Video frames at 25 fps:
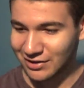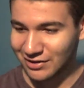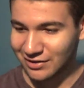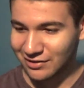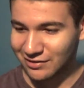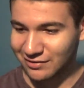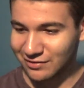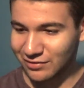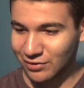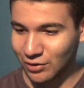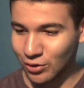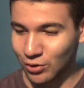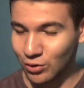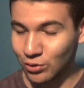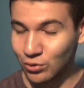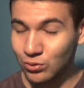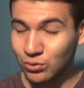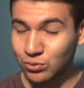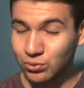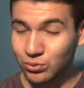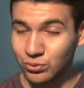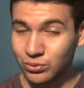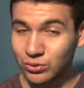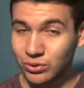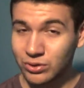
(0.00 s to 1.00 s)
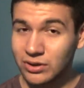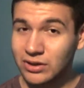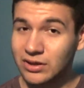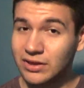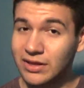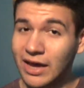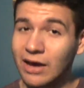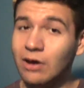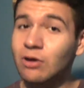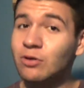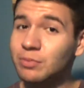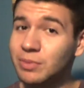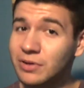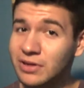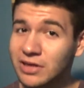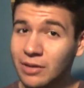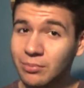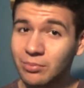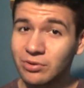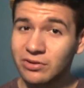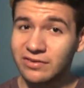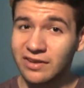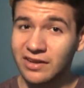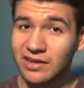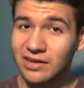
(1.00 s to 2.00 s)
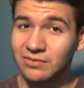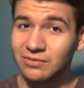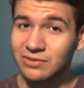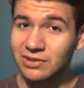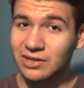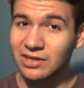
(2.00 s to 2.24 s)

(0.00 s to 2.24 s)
So that would be number 10 of the